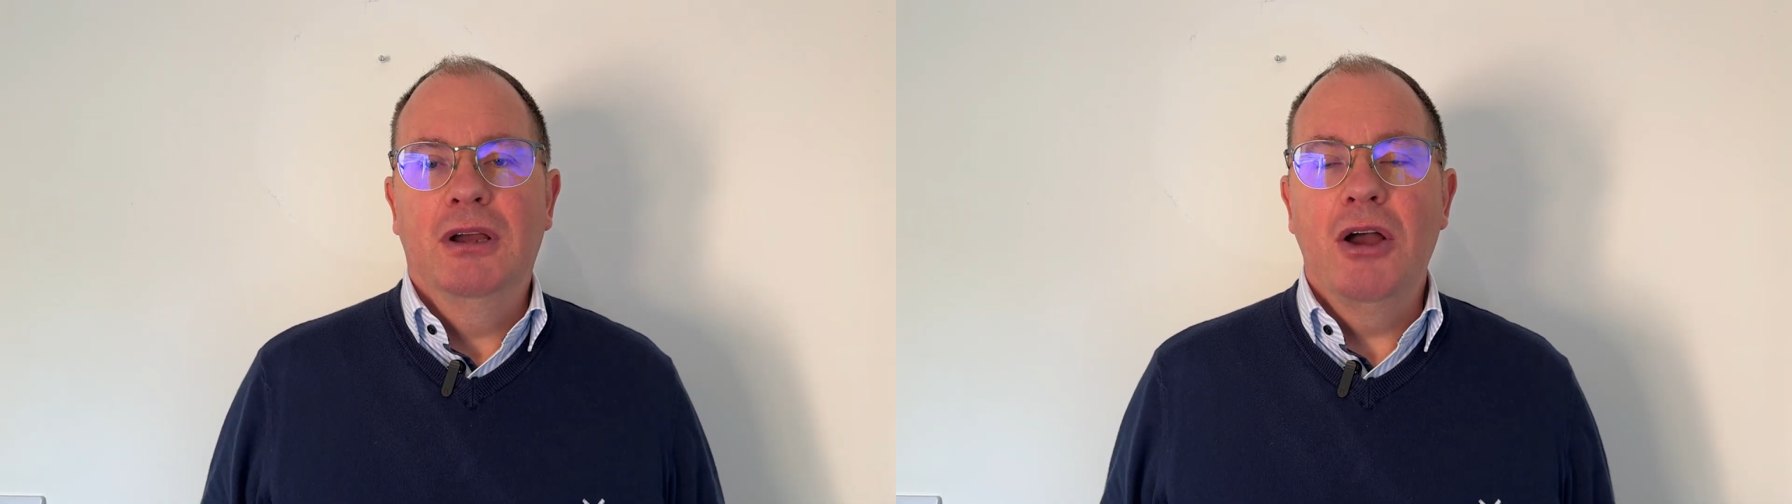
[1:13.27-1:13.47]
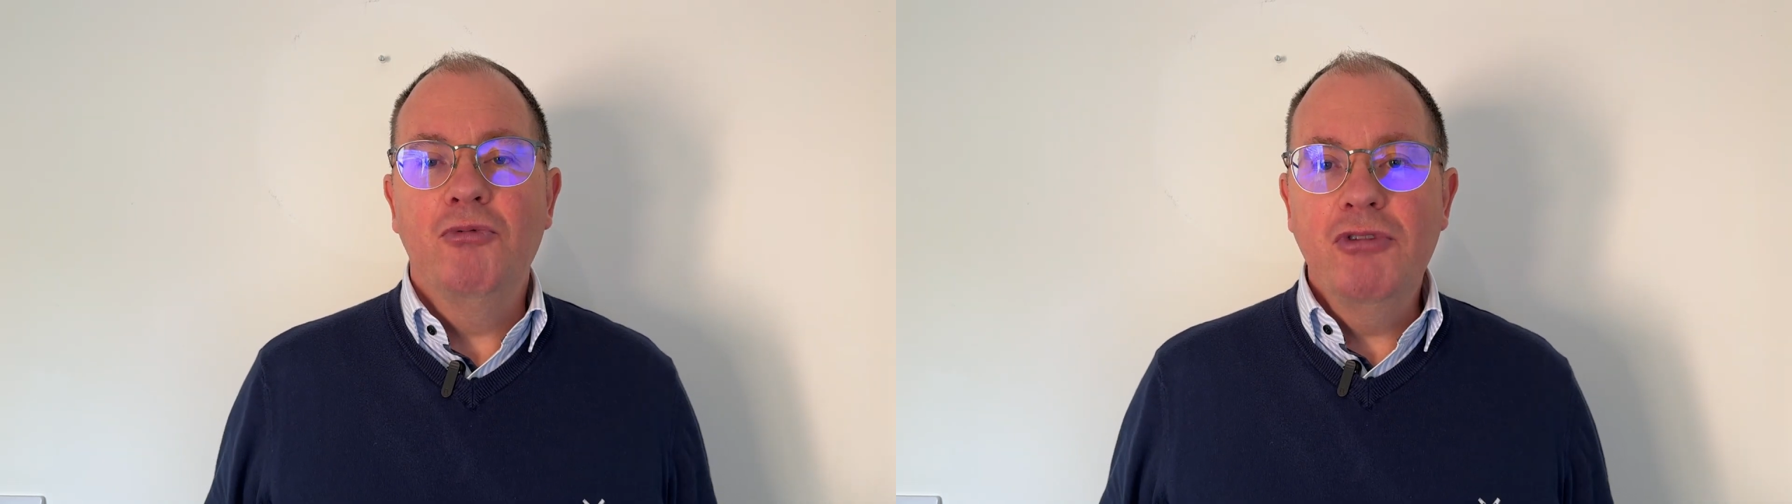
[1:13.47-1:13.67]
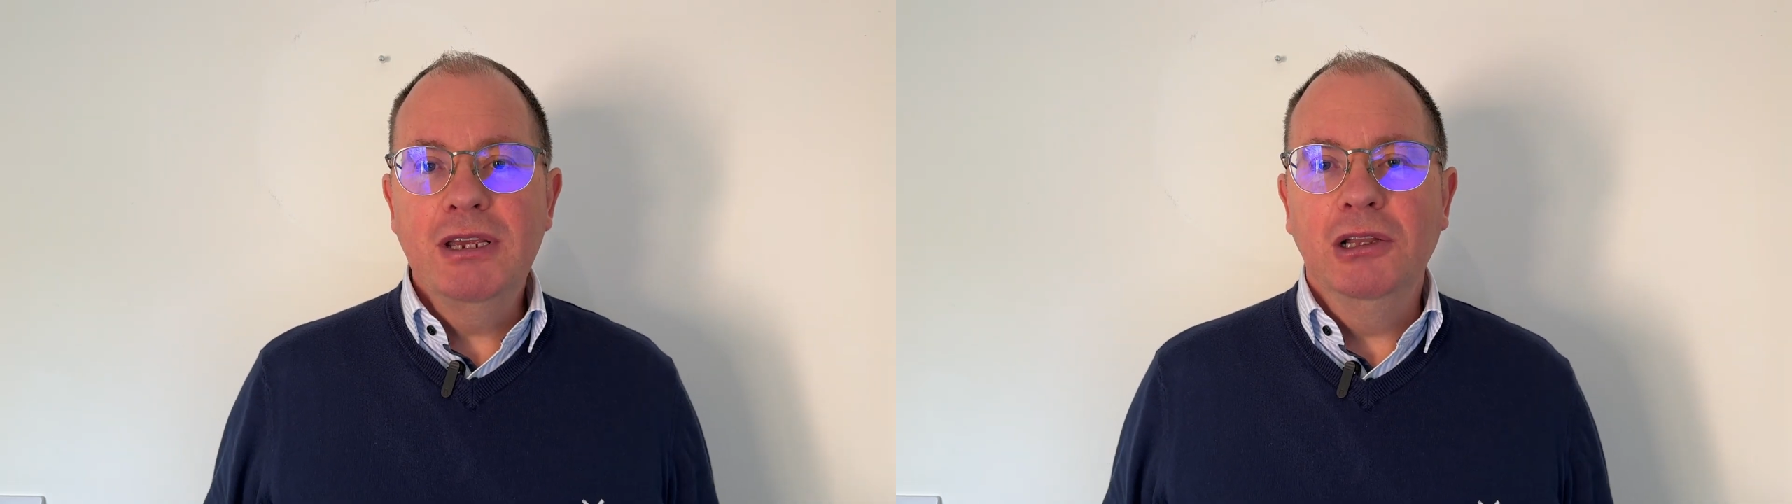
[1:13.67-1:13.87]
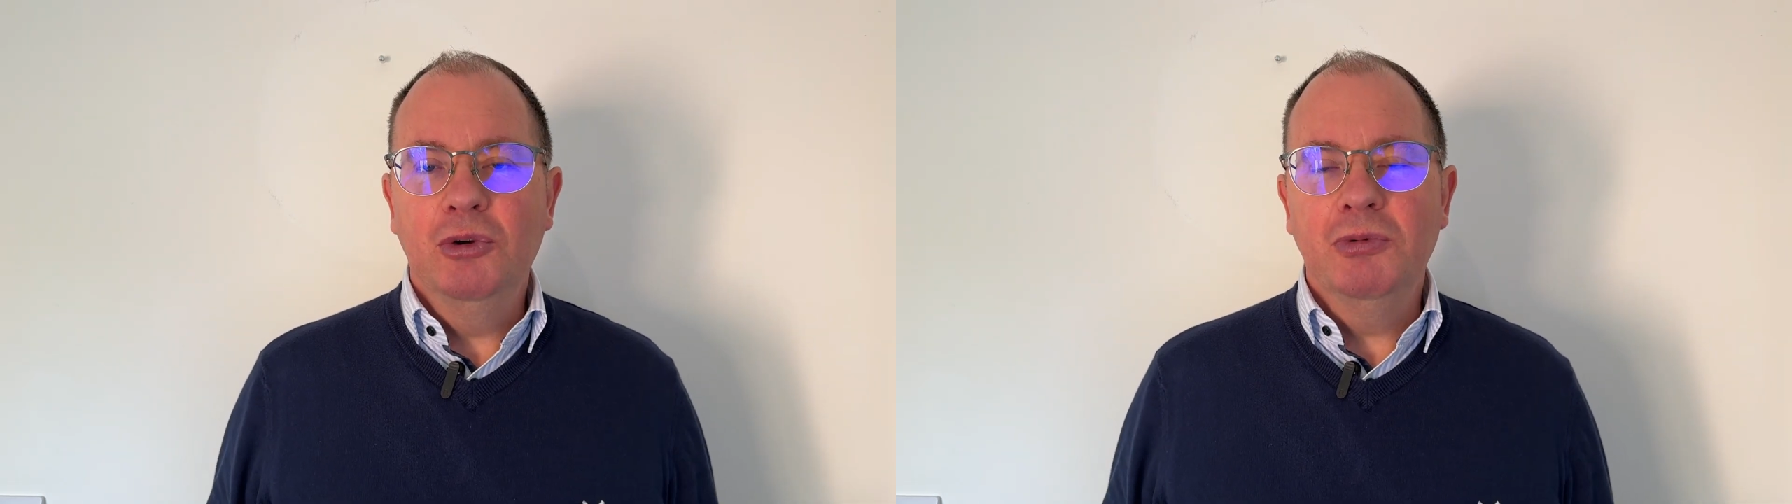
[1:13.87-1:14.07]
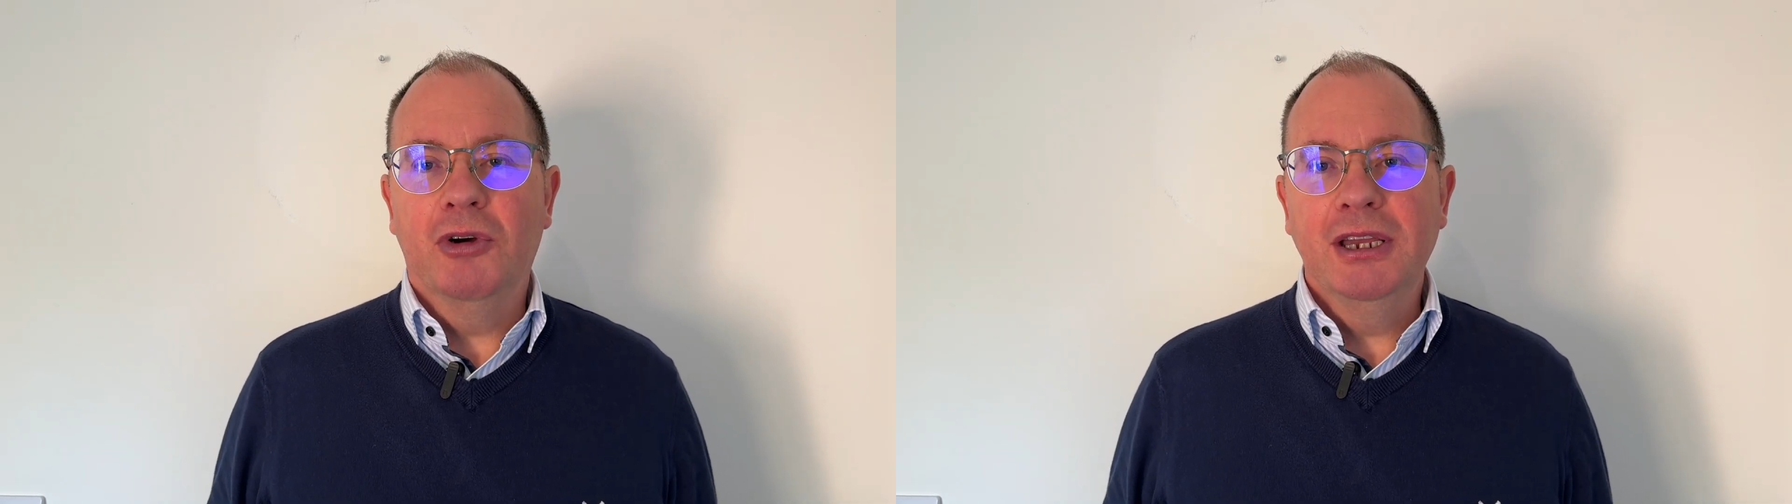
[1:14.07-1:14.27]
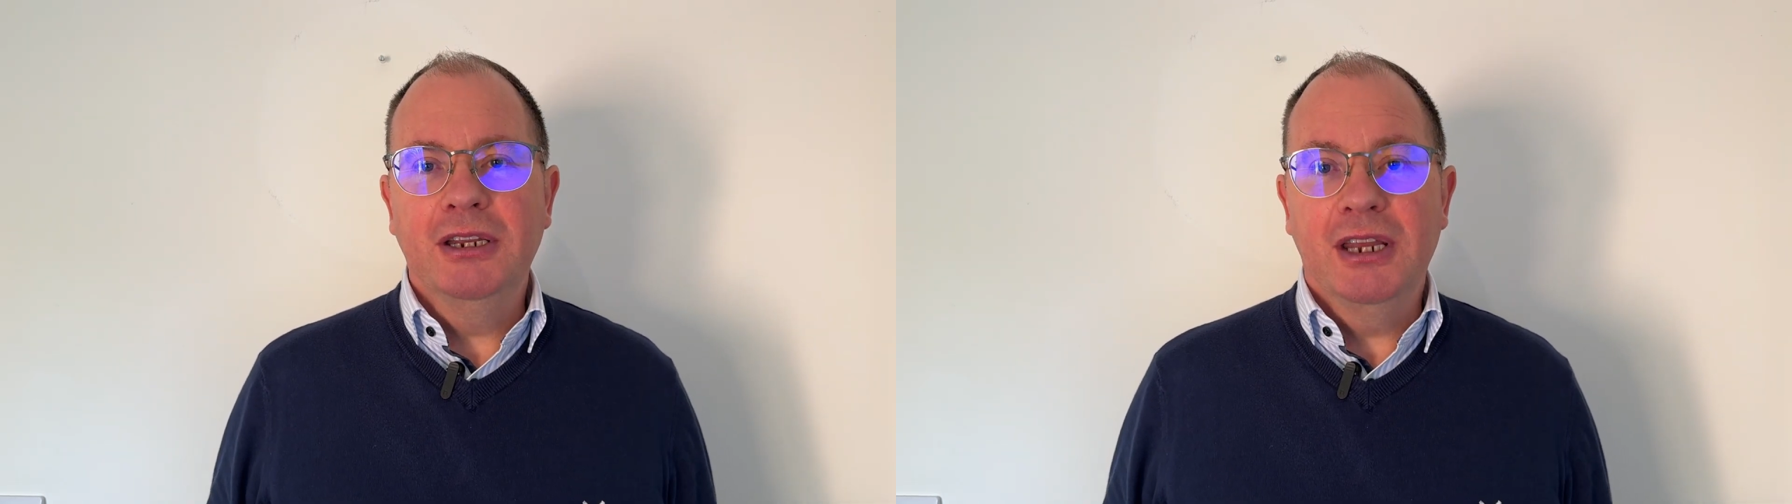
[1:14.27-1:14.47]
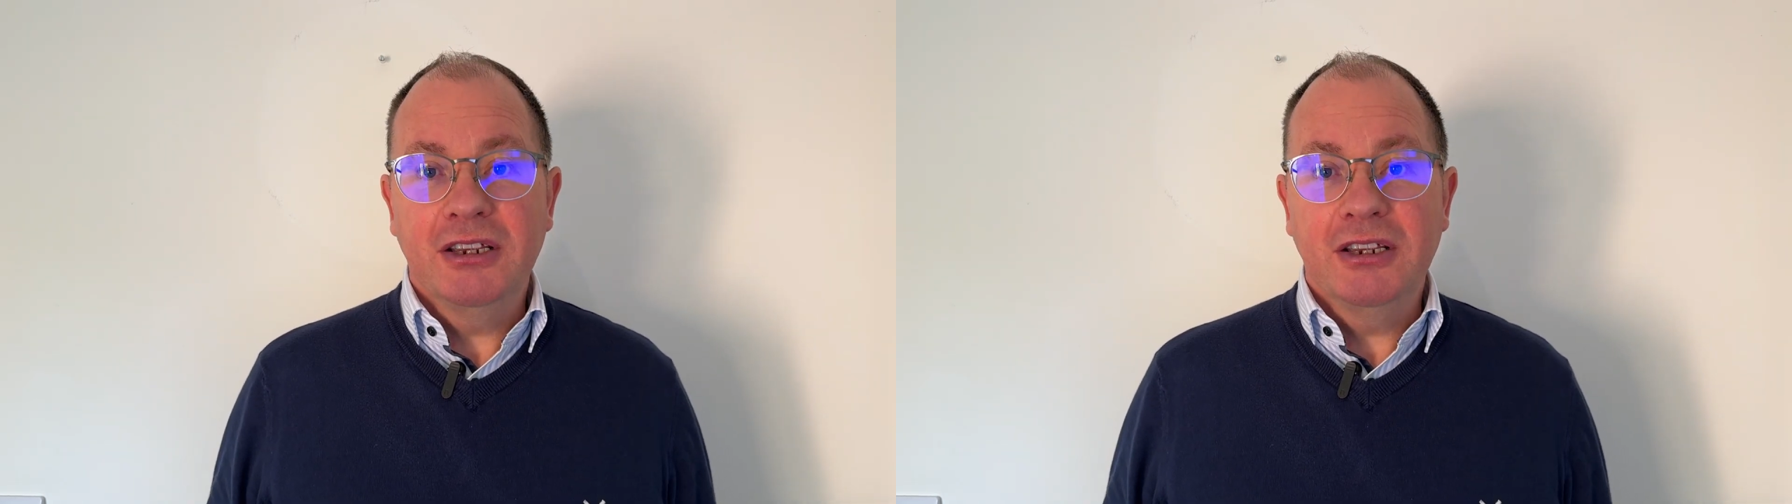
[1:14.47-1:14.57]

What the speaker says: A real upgrade in